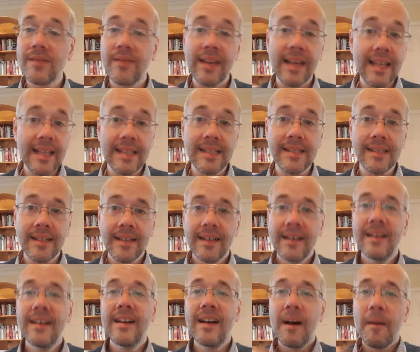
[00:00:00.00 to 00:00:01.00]
his
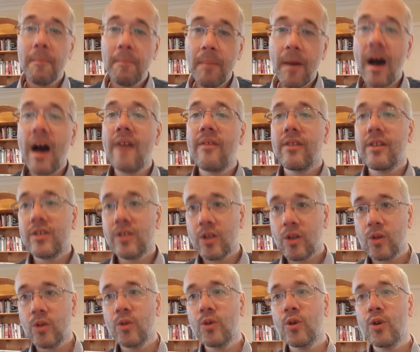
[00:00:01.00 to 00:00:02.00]
marvellous
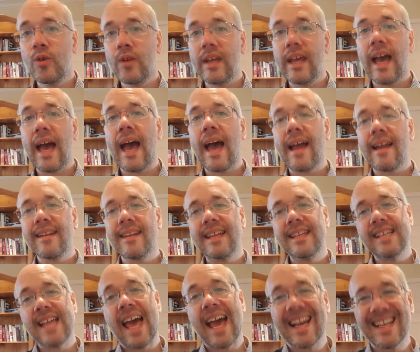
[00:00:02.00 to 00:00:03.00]
glory and
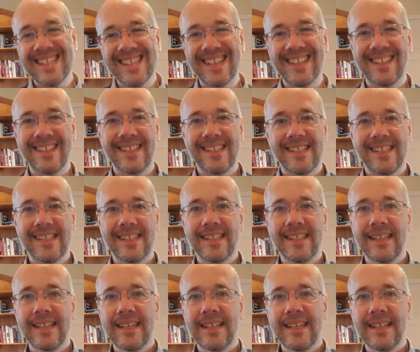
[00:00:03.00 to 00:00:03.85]
his excellence.